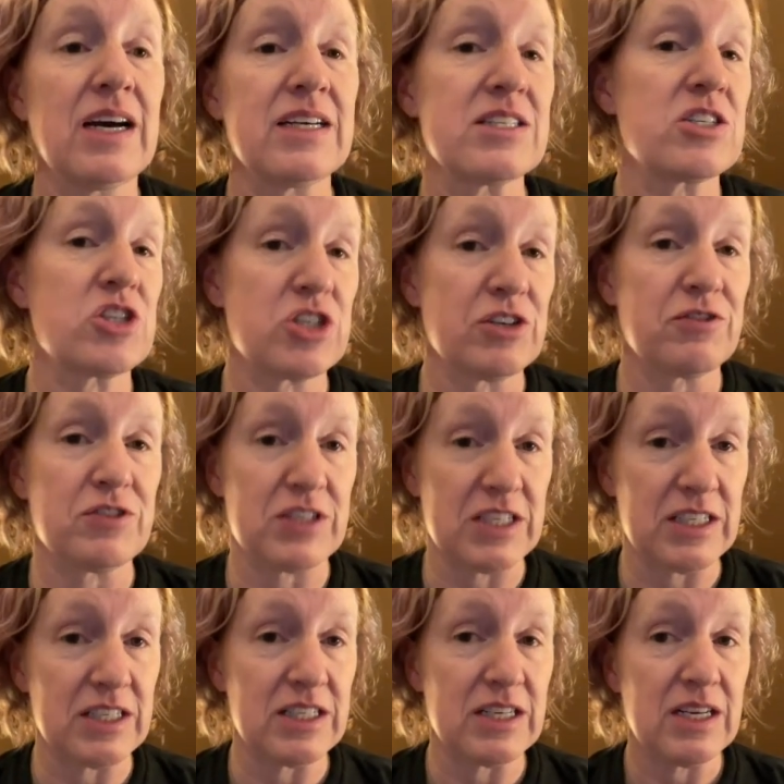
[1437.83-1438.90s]

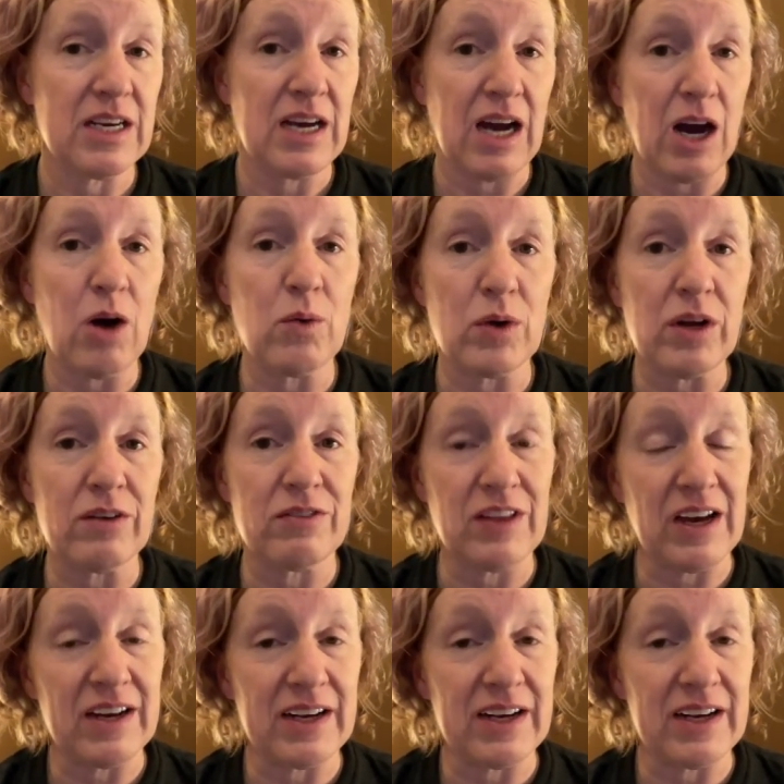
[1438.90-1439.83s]
shifted out of that